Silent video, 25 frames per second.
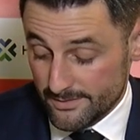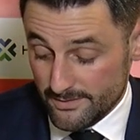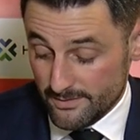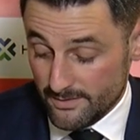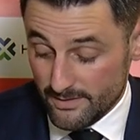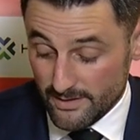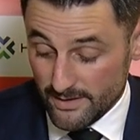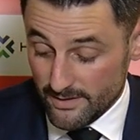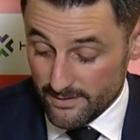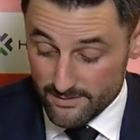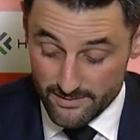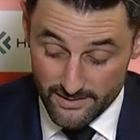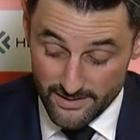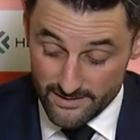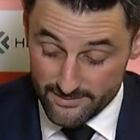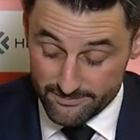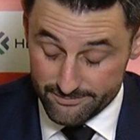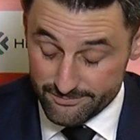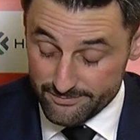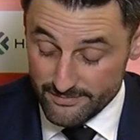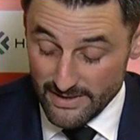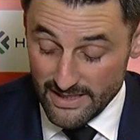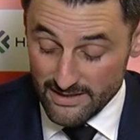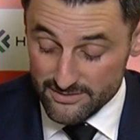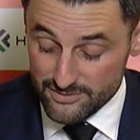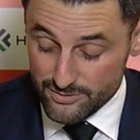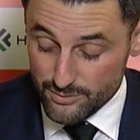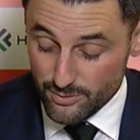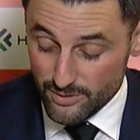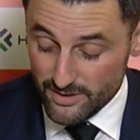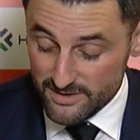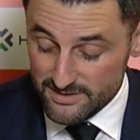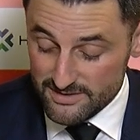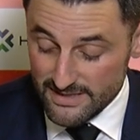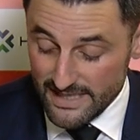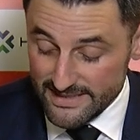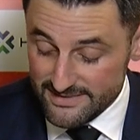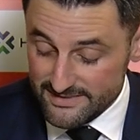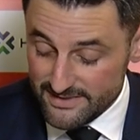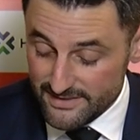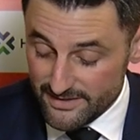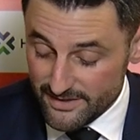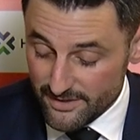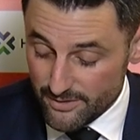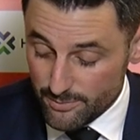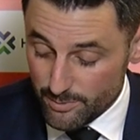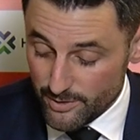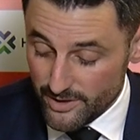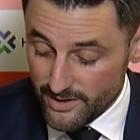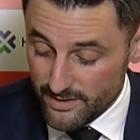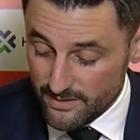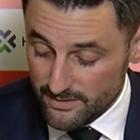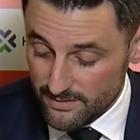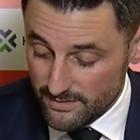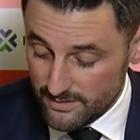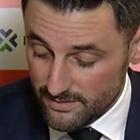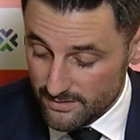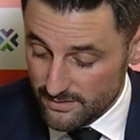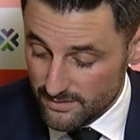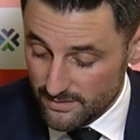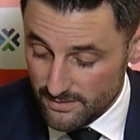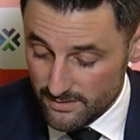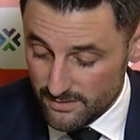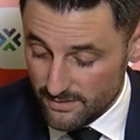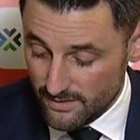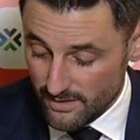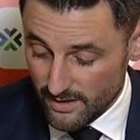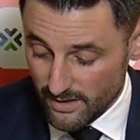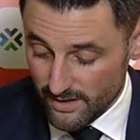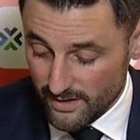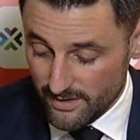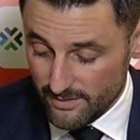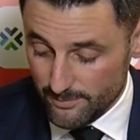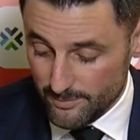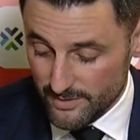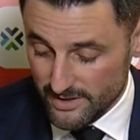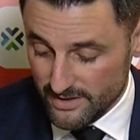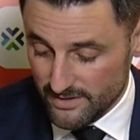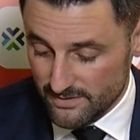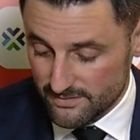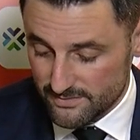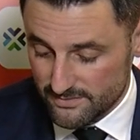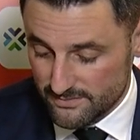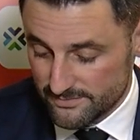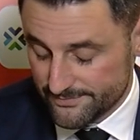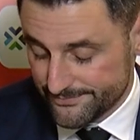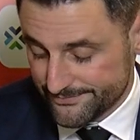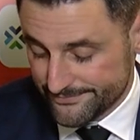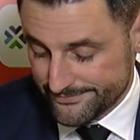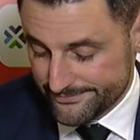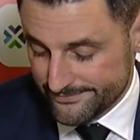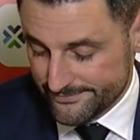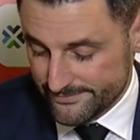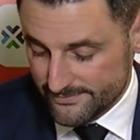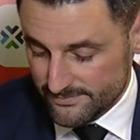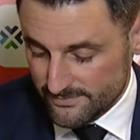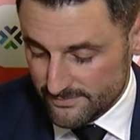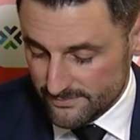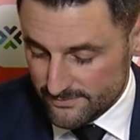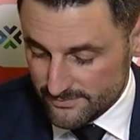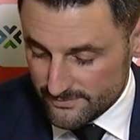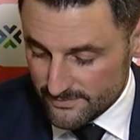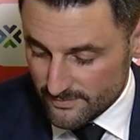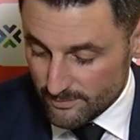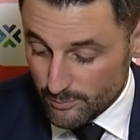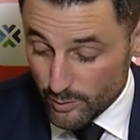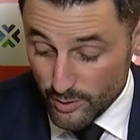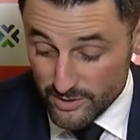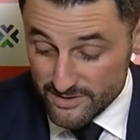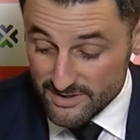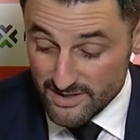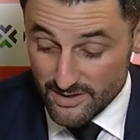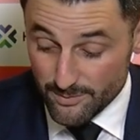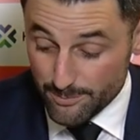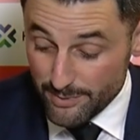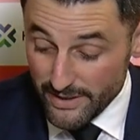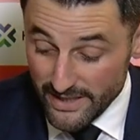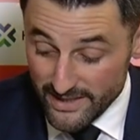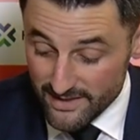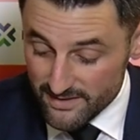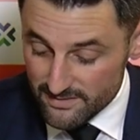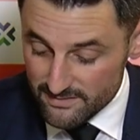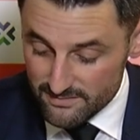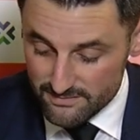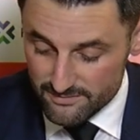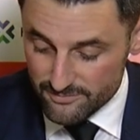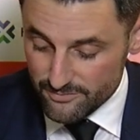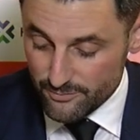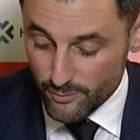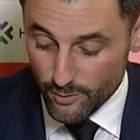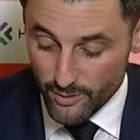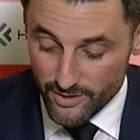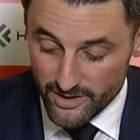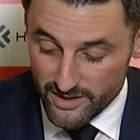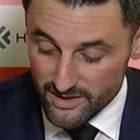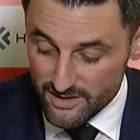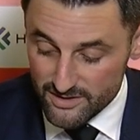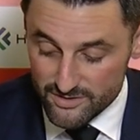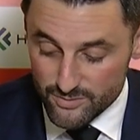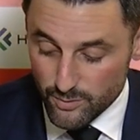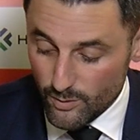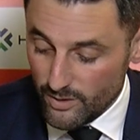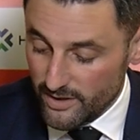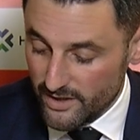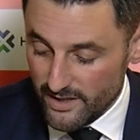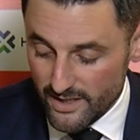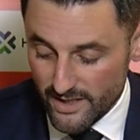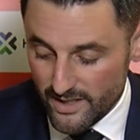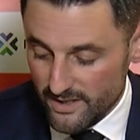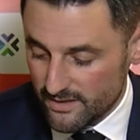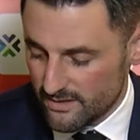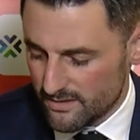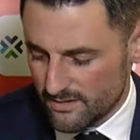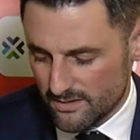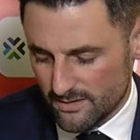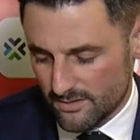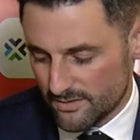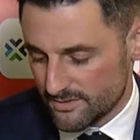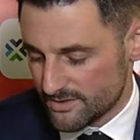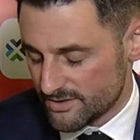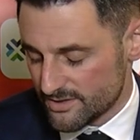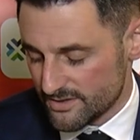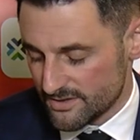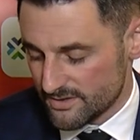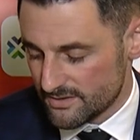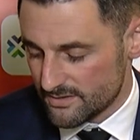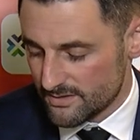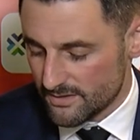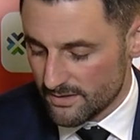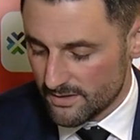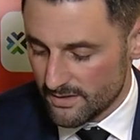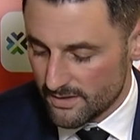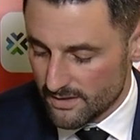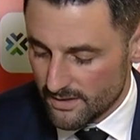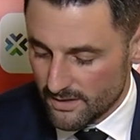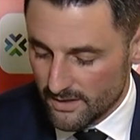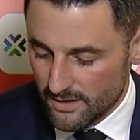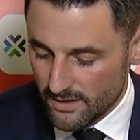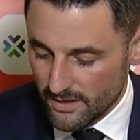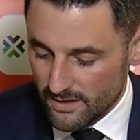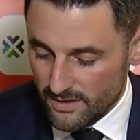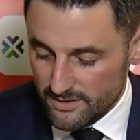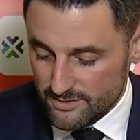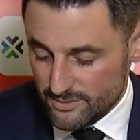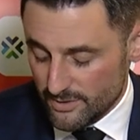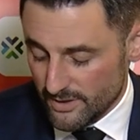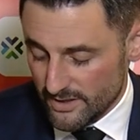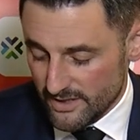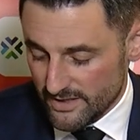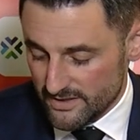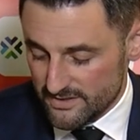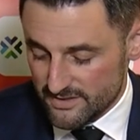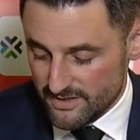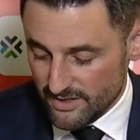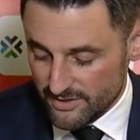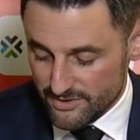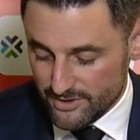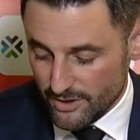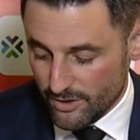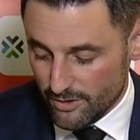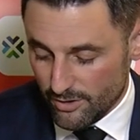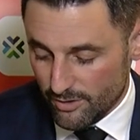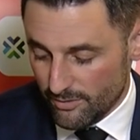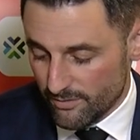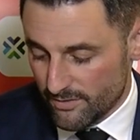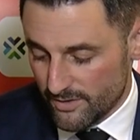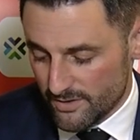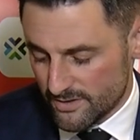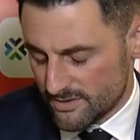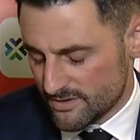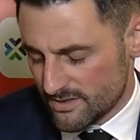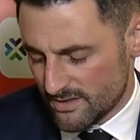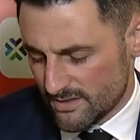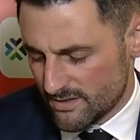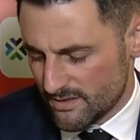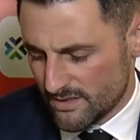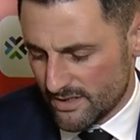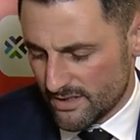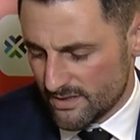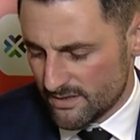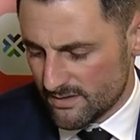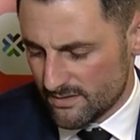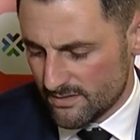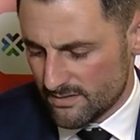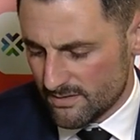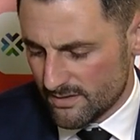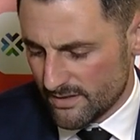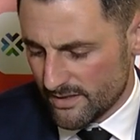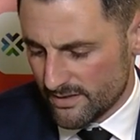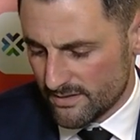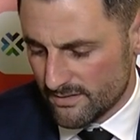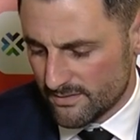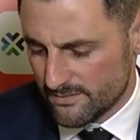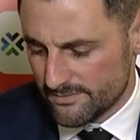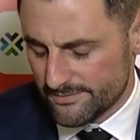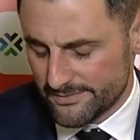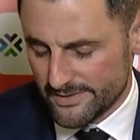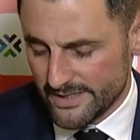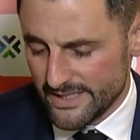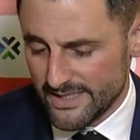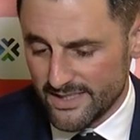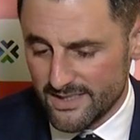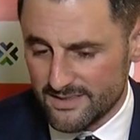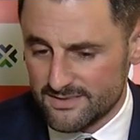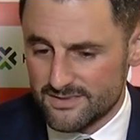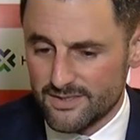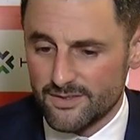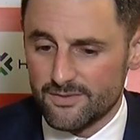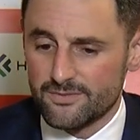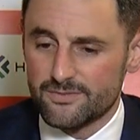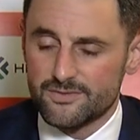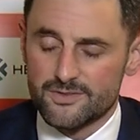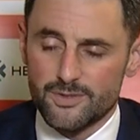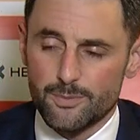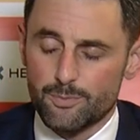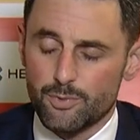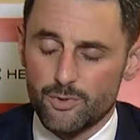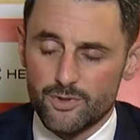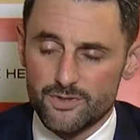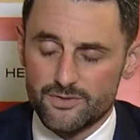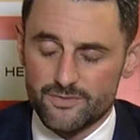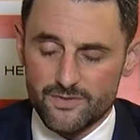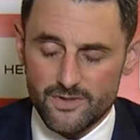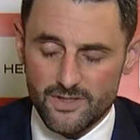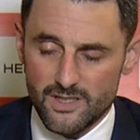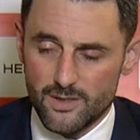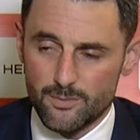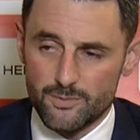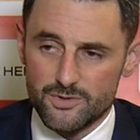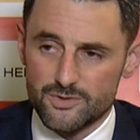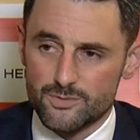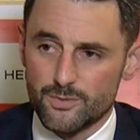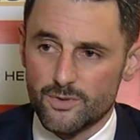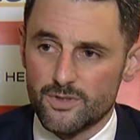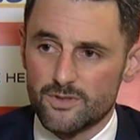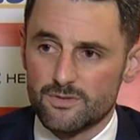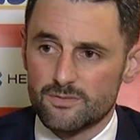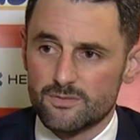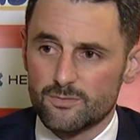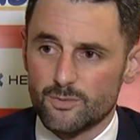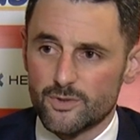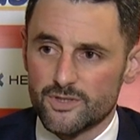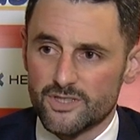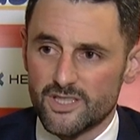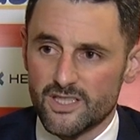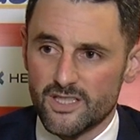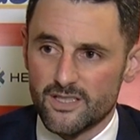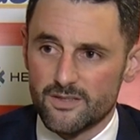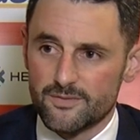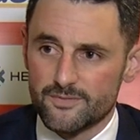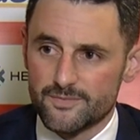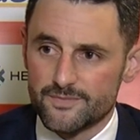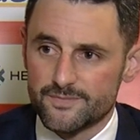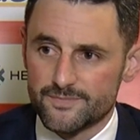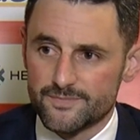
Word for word: they, they outscored us nineteen to three. I mean, points in the paint, forty to twenty-eight, you know, it's just, it's really, it's the turnovers and, and, and leading to, to points for them is what, what did it.